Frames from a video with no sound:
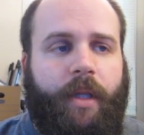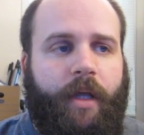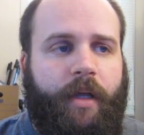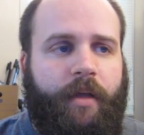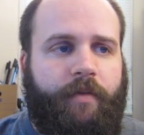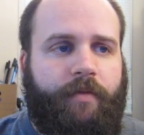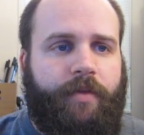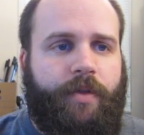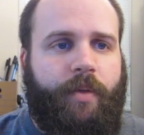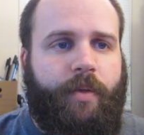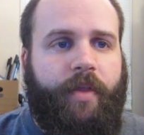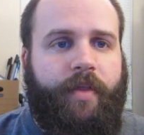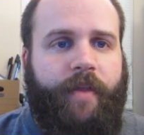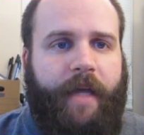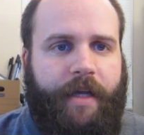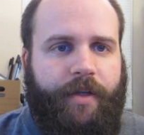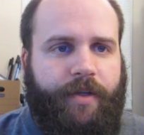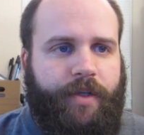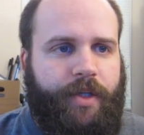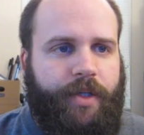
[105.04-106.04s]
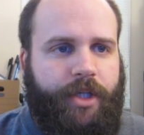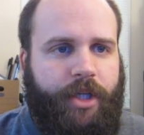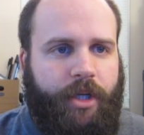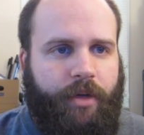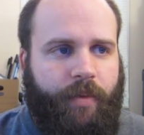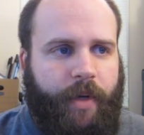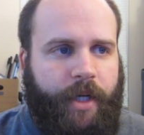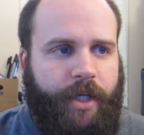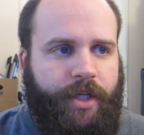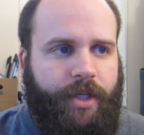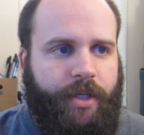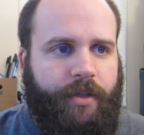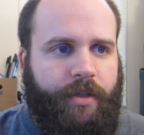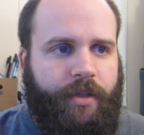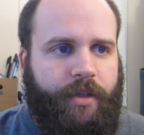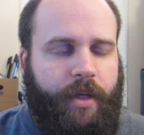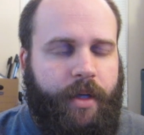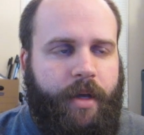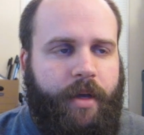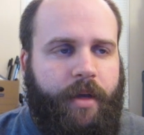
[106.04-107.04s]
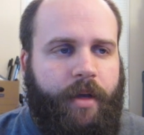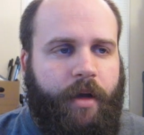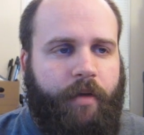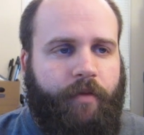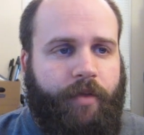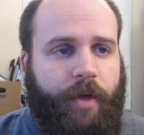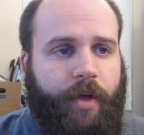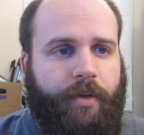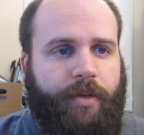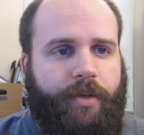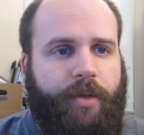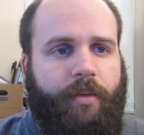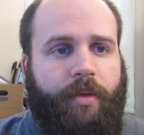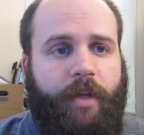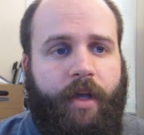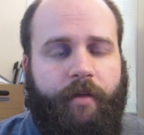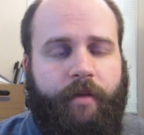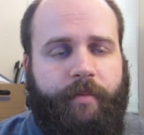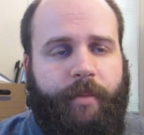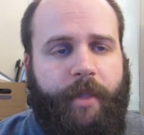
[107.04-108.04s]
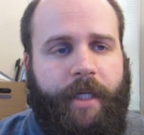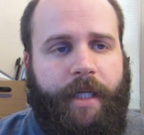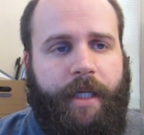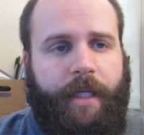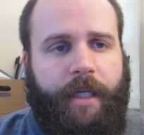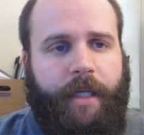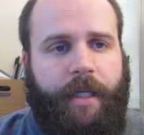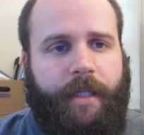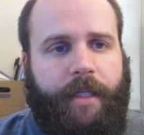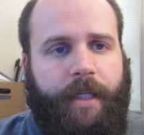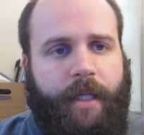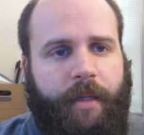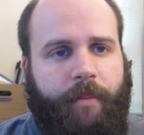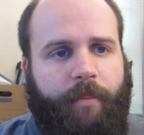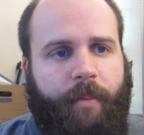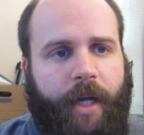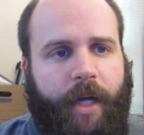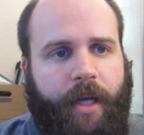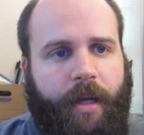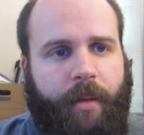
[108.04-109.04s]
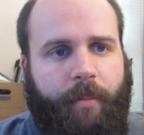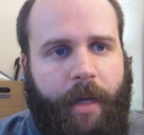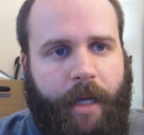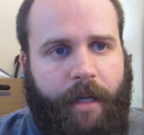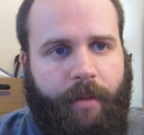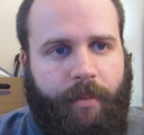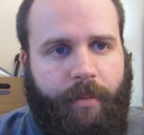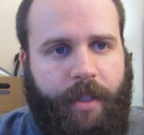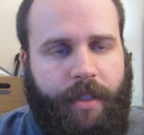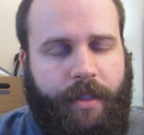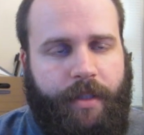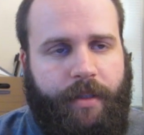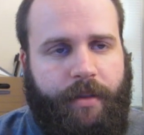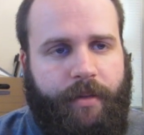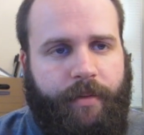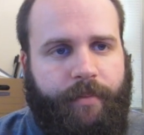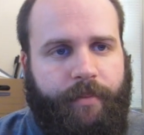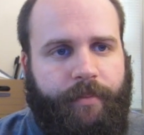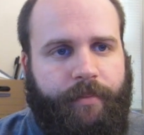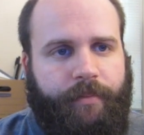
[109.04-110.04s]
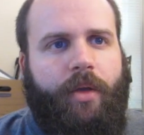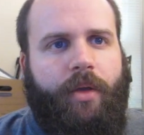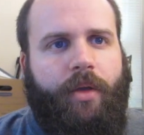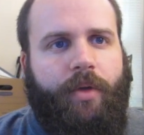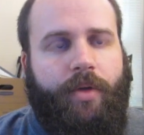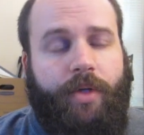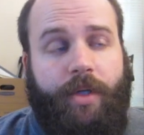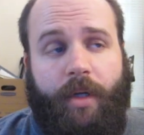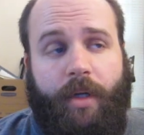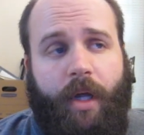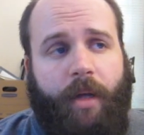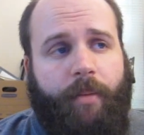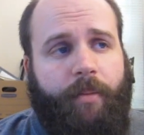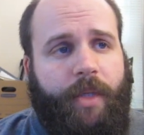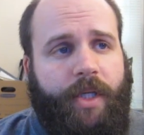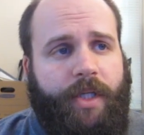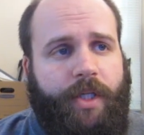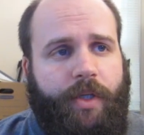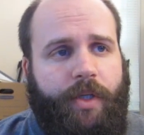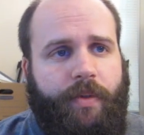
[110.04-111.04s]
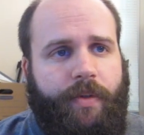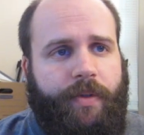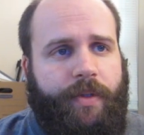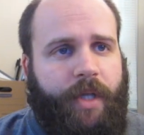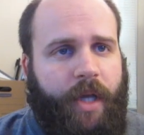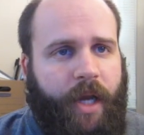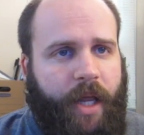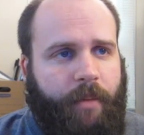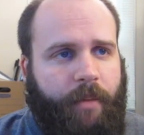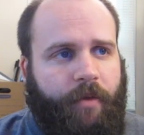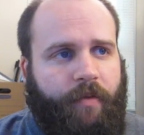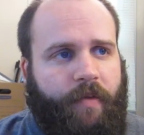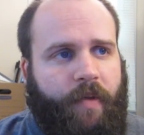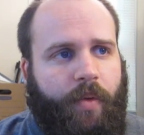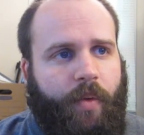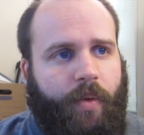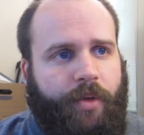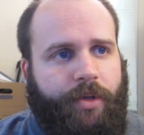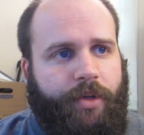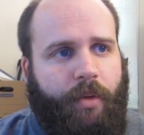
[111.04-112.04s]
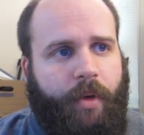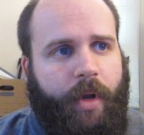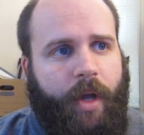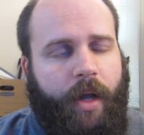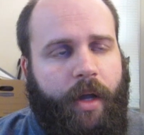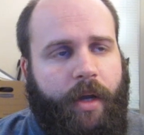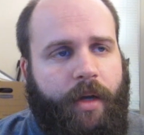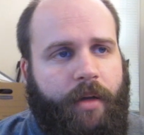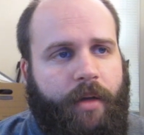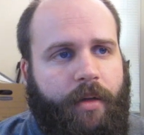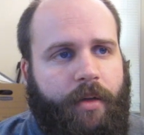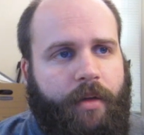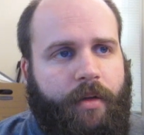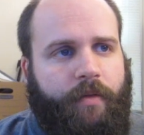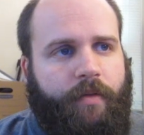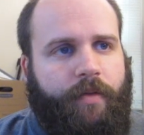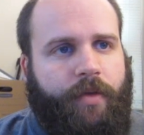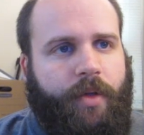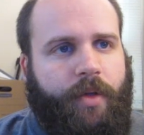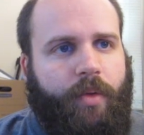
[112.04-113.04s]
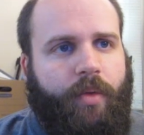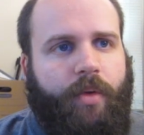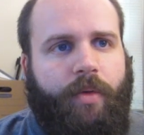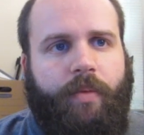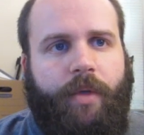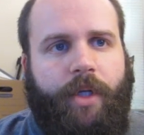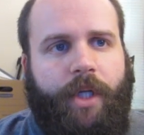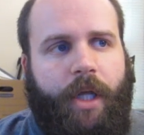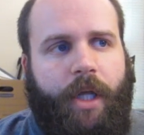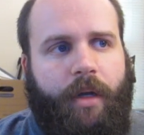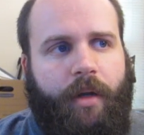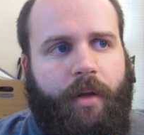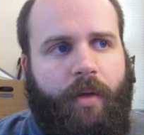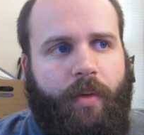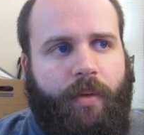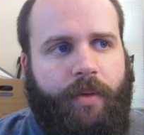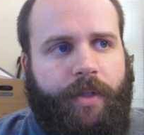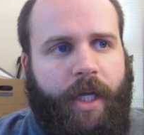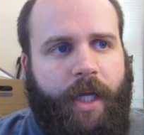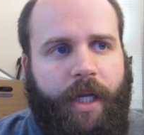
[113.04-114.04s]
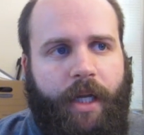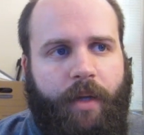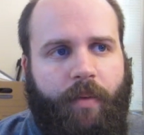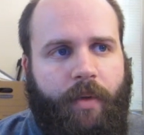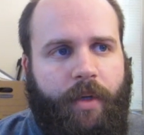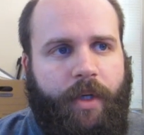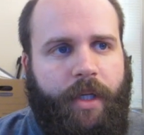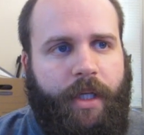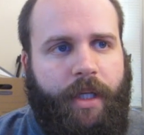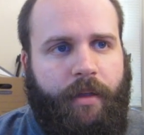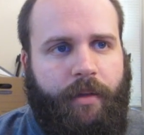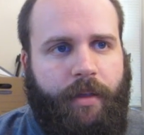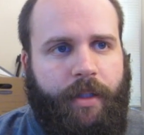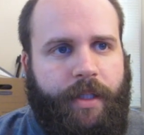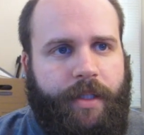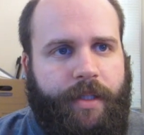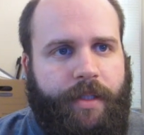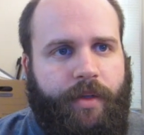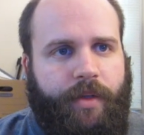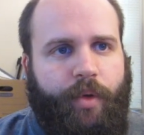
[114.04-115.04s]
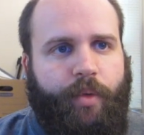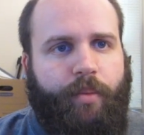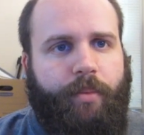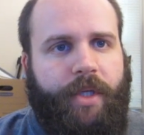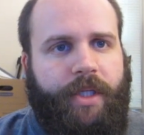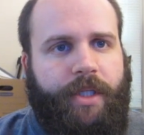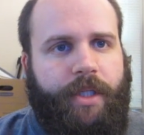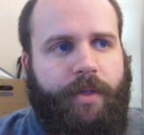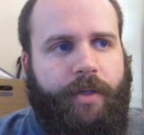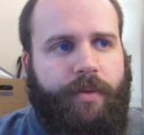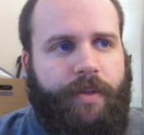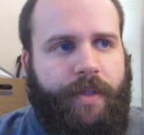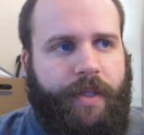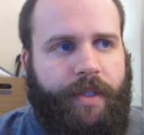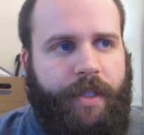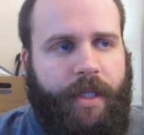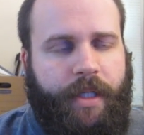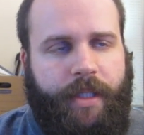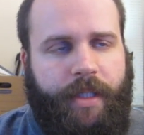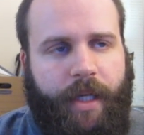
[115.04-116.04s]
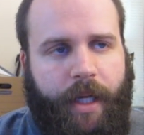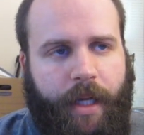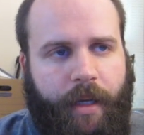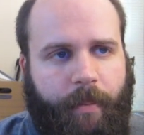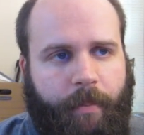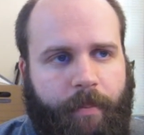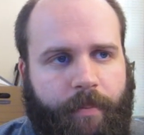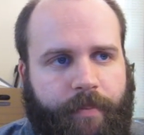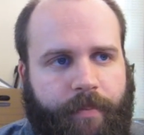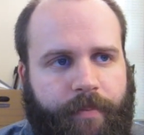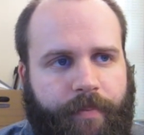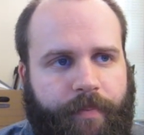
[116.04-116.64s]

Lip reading: love to 1,000 generations of those who love me and keep my commandments. You shall not misuse the name of the Lord your God, for the Lord will not hold anyone guiltless who misuses his name.